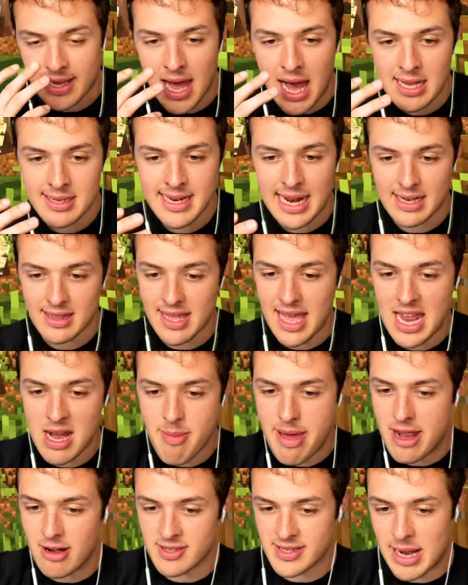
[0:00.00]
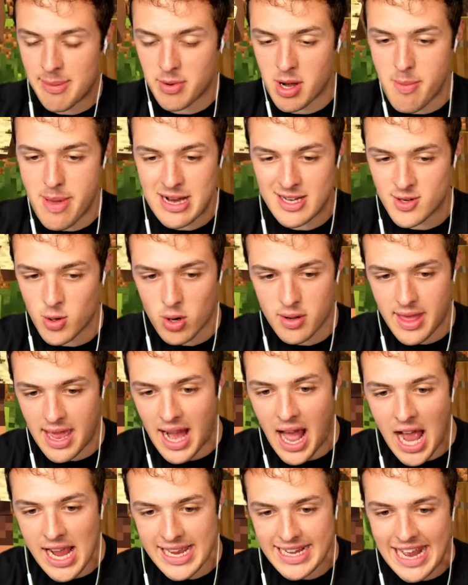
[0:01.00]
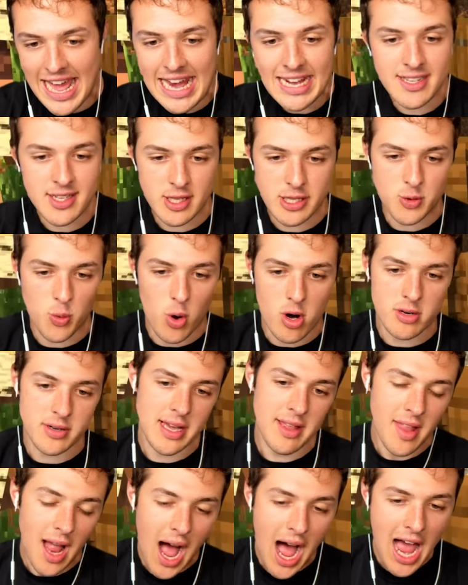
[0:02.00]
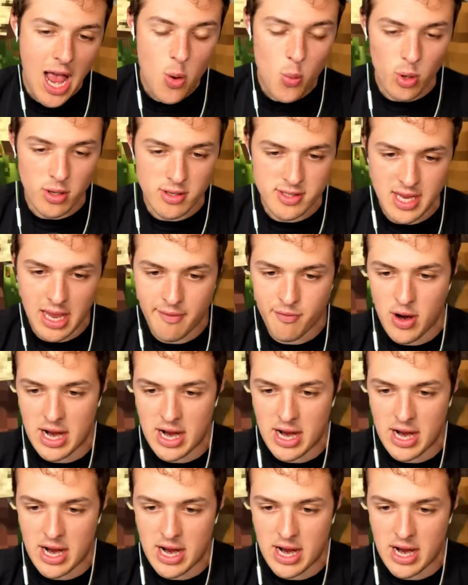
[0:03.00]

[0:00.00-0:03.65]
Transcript: contact the animators, and I'm gonna make sure that I get added to this world, and I will save